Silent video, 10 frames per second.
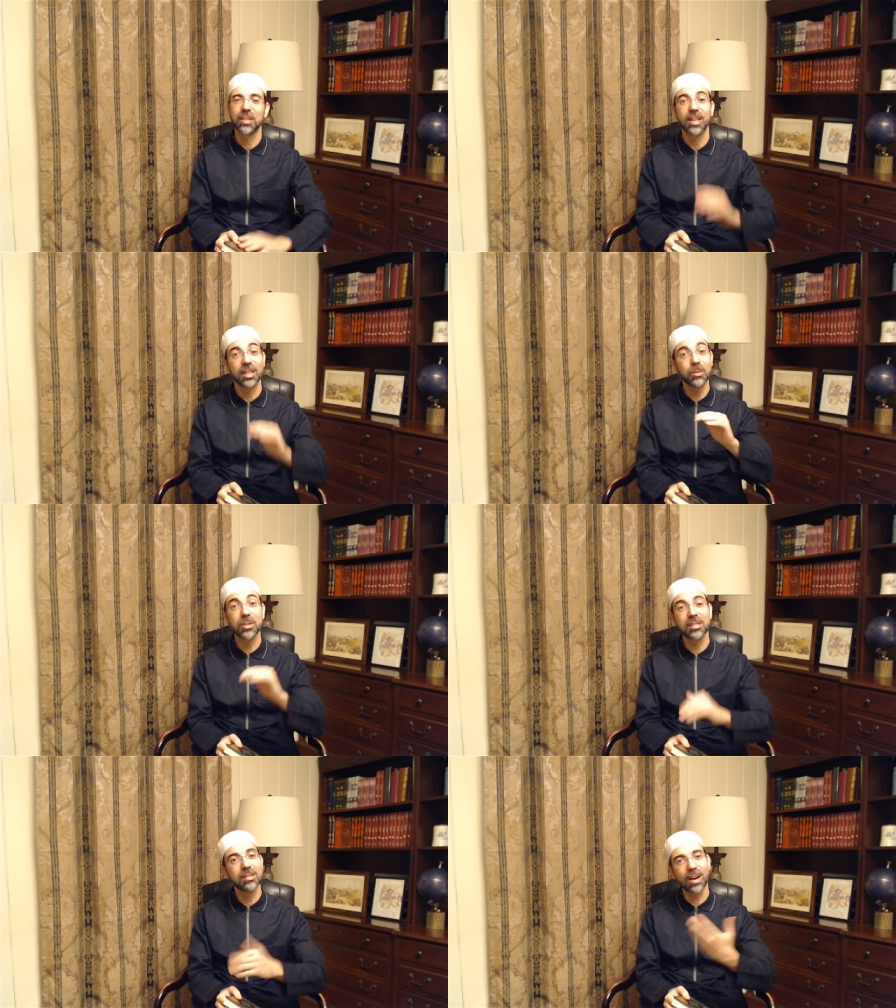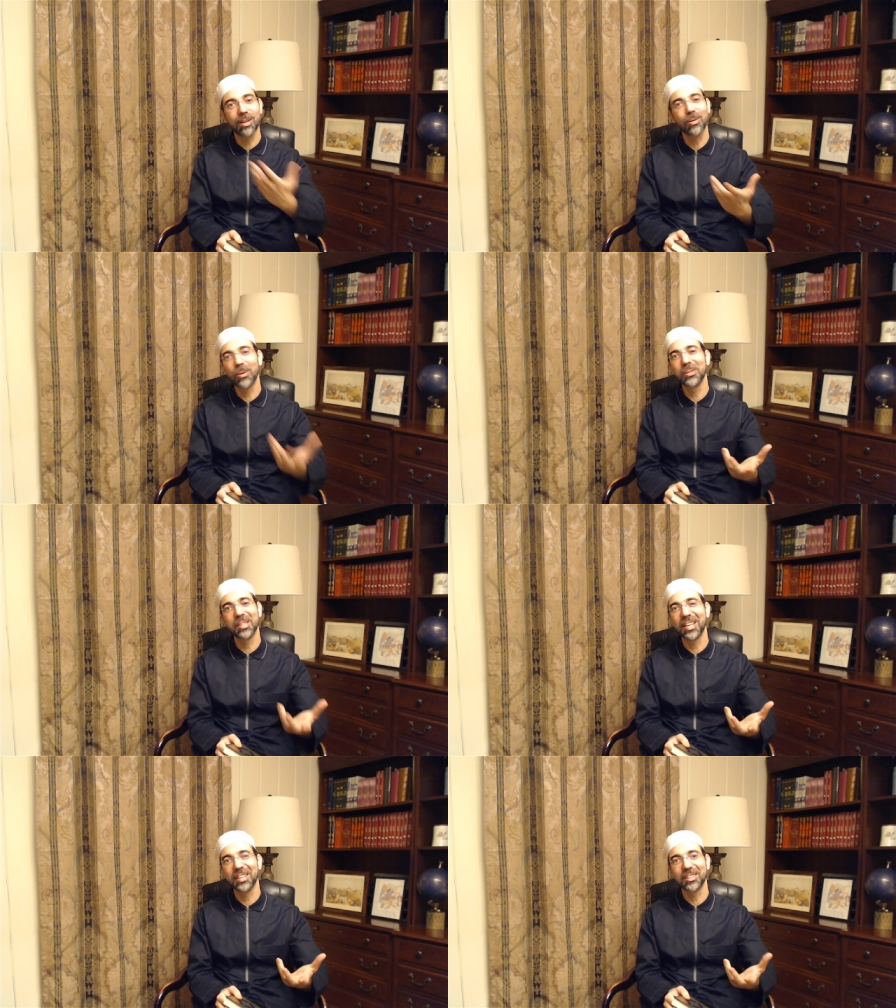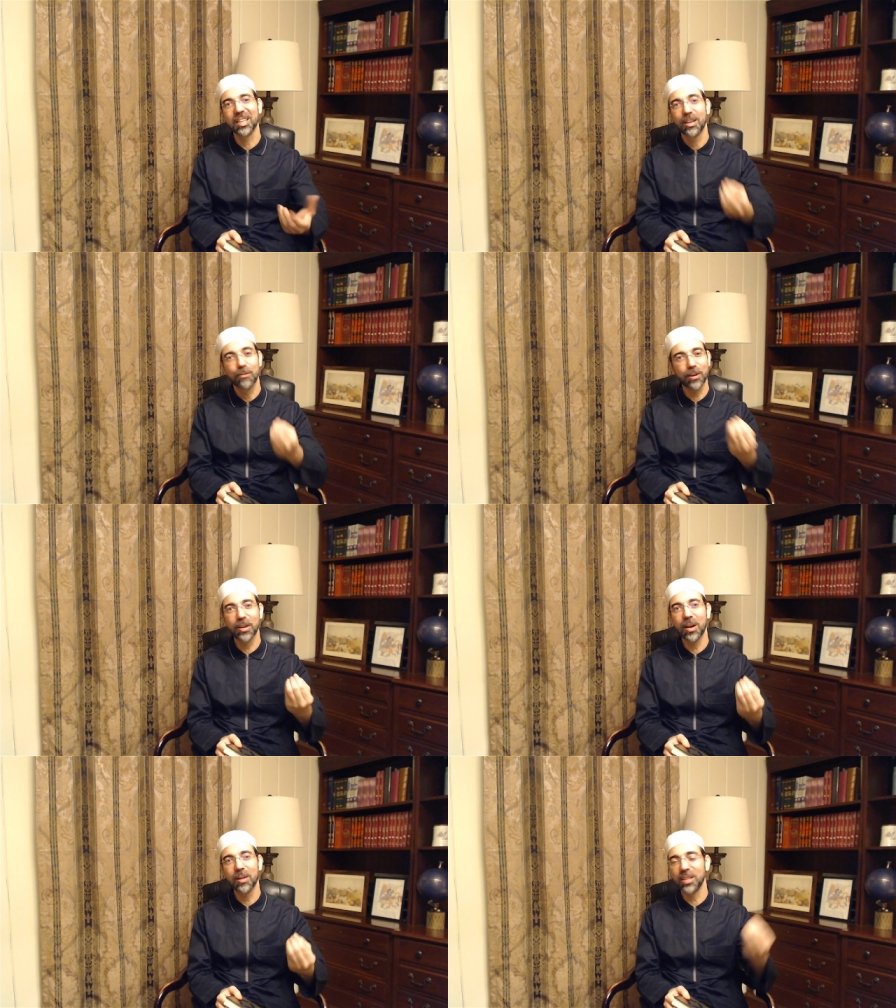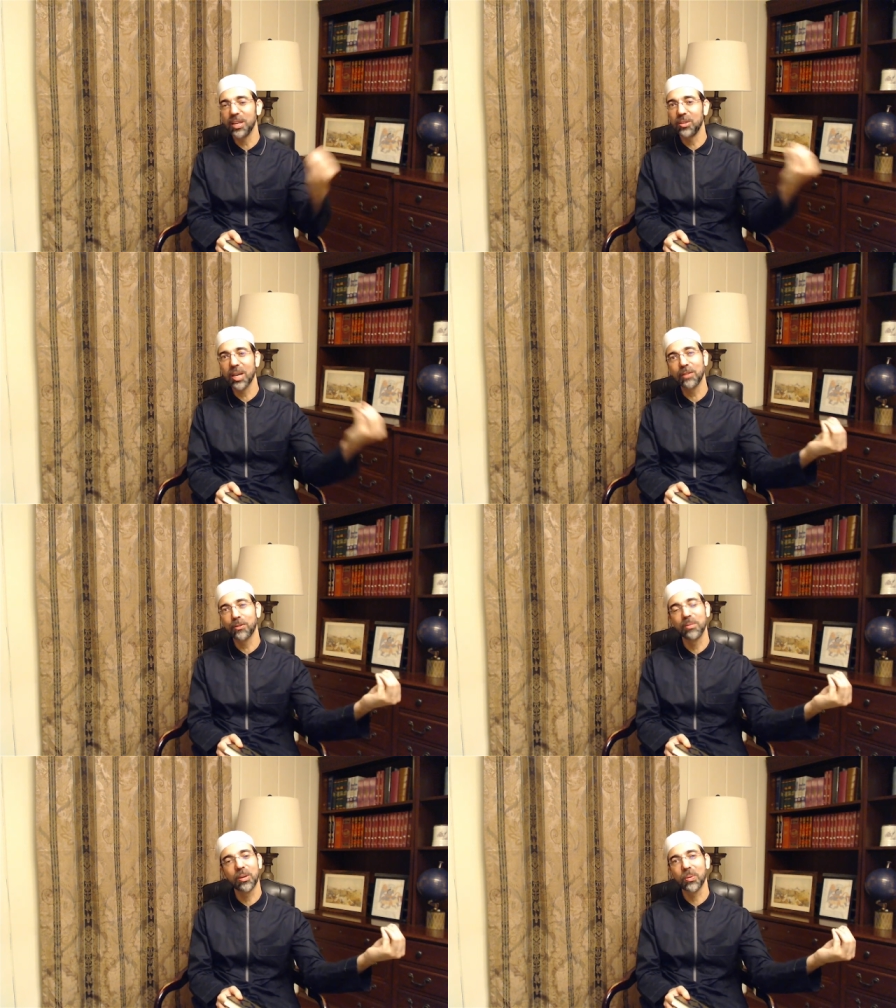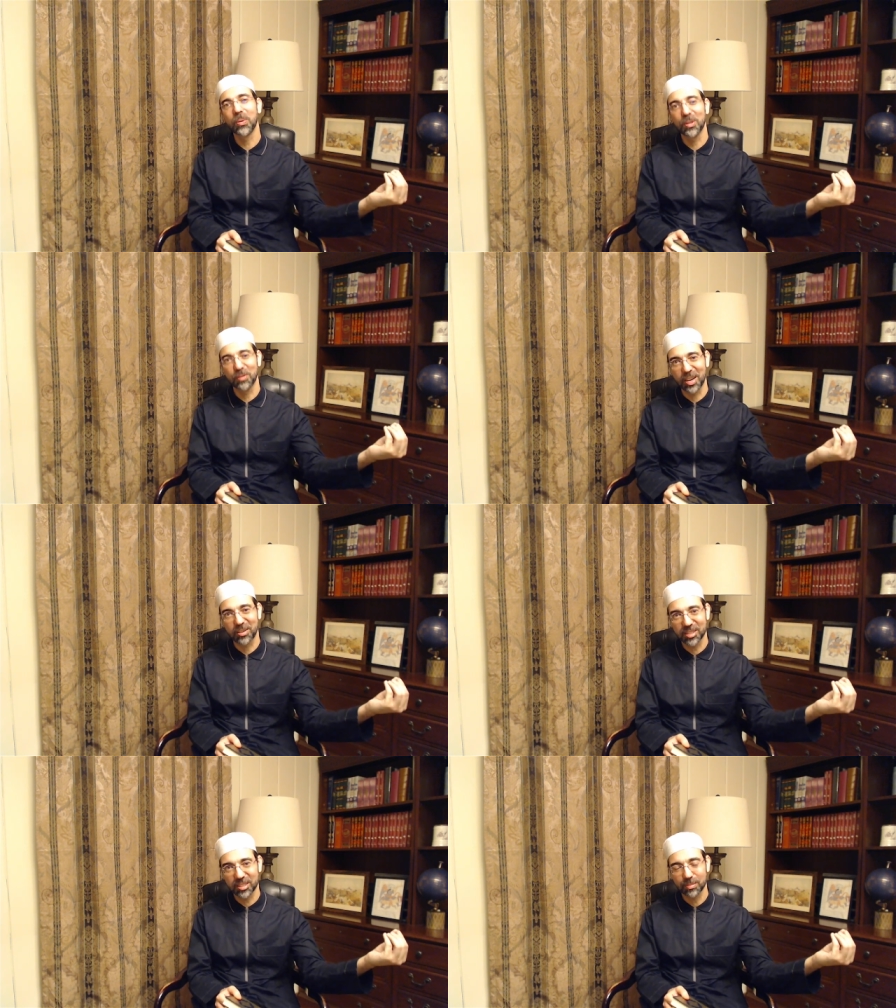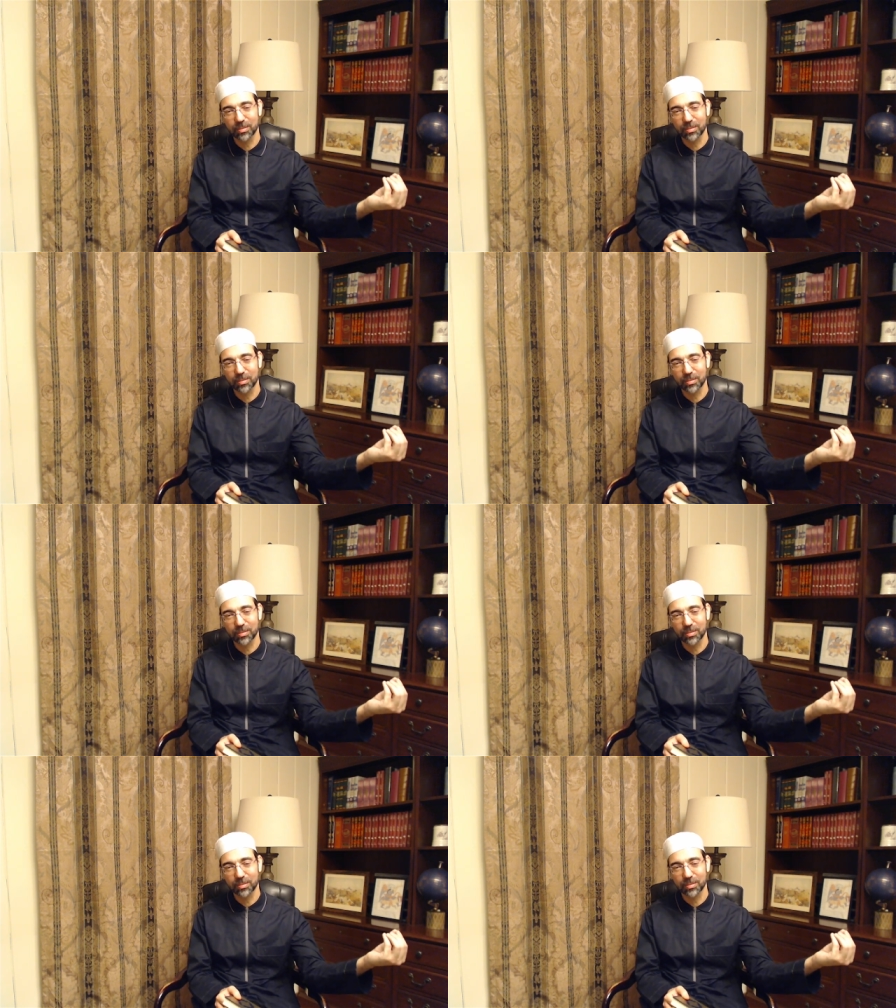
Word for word: And he was not old in age, very healthy. He died from the coronavirus.